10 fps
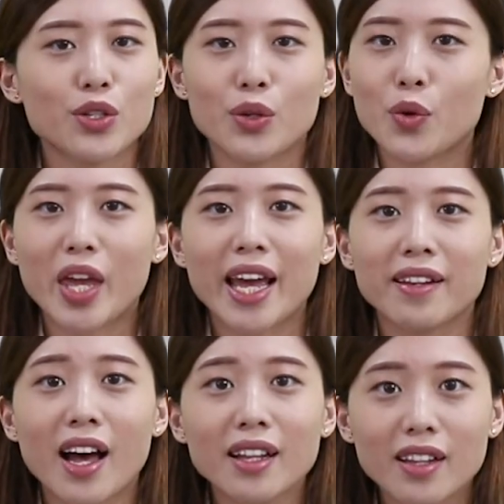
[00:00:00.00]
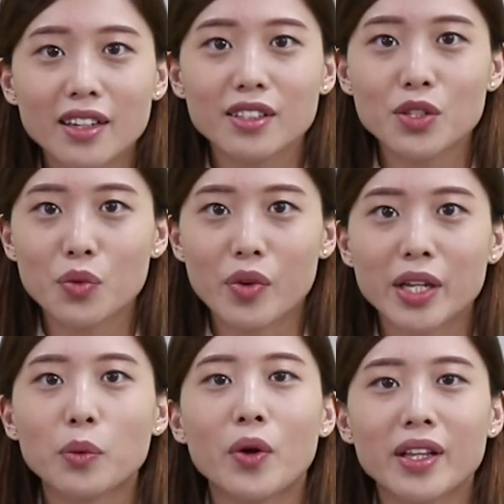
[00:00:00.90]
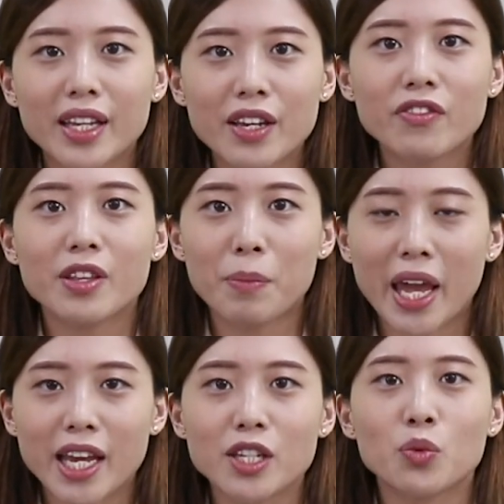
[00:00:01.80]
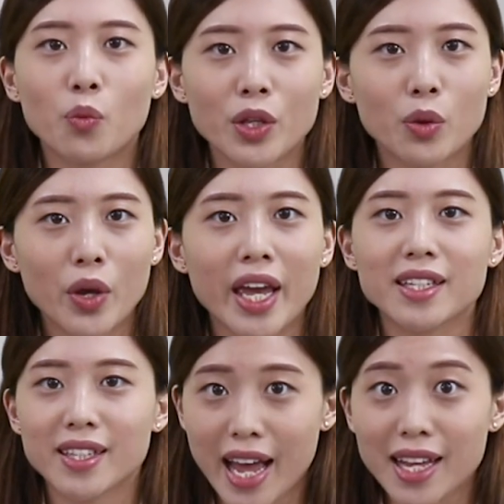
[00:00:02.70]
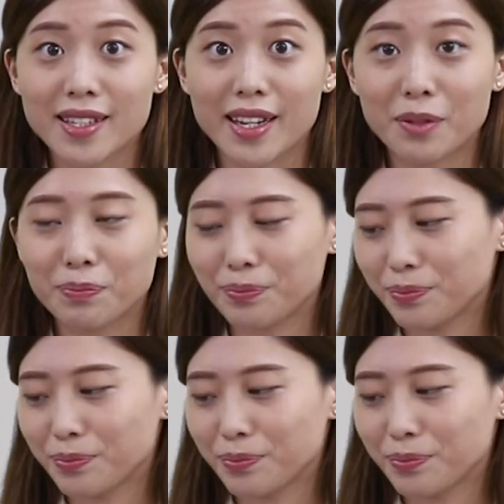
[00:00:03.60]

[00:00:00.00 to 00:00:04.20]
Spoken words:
so you cannot lock the screen or leave the page with TwinX casting.